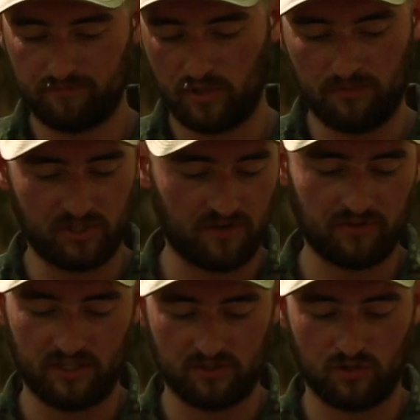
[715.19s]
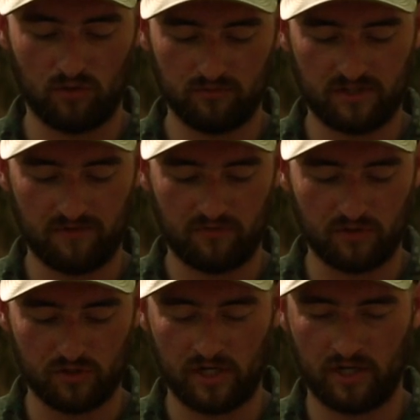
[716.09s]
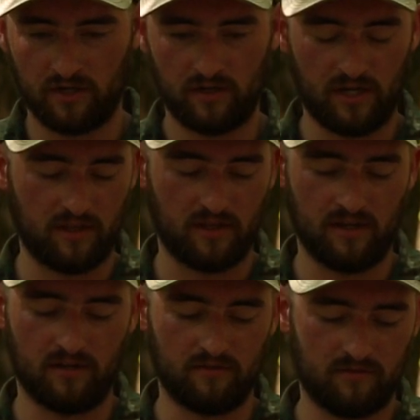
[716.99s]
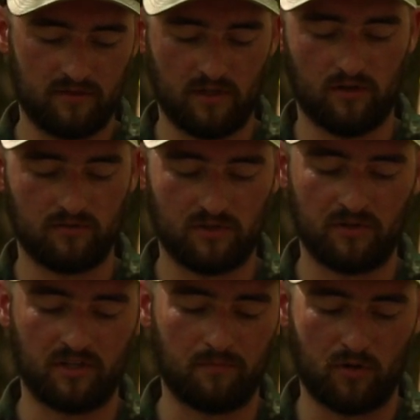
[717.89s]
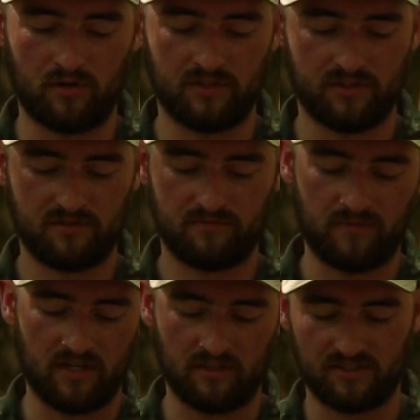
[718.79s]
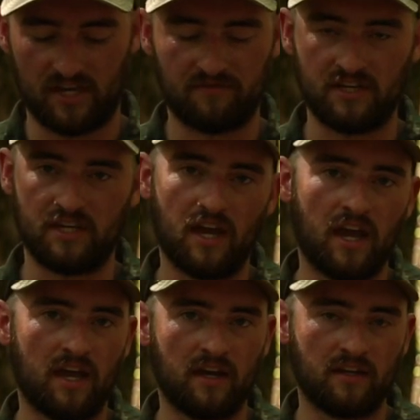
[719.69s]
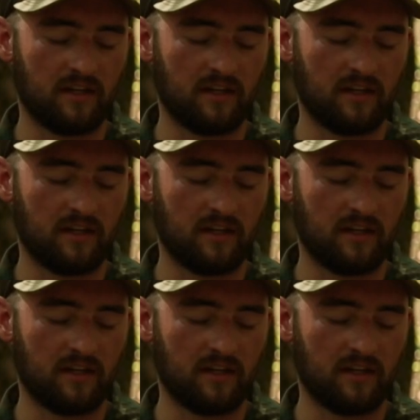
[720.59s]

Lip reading: Pretty much everything's Colt except for the trigger, and then some of the components being the safety and